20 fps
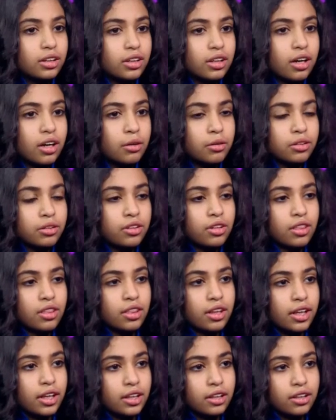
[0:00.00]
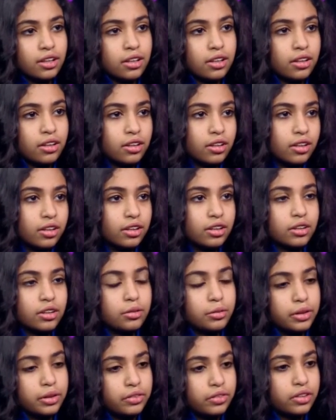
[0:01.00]
want to thank the
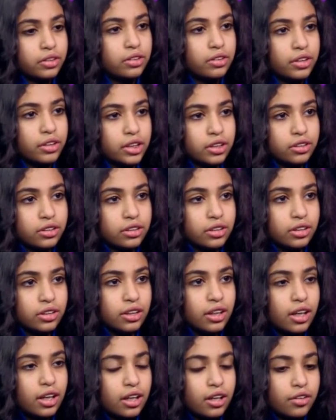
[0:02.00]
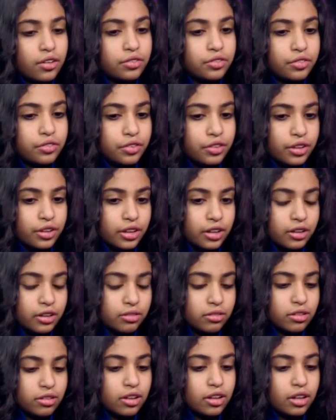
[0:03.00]
Kuwait Federation for
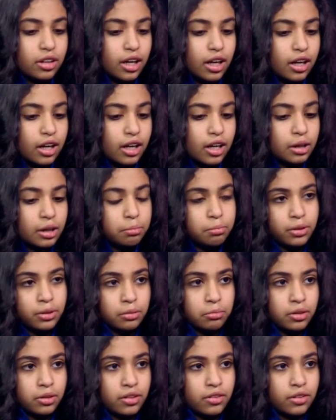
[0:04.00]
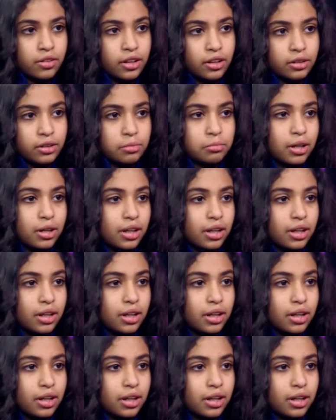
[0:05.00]
helping me throughout my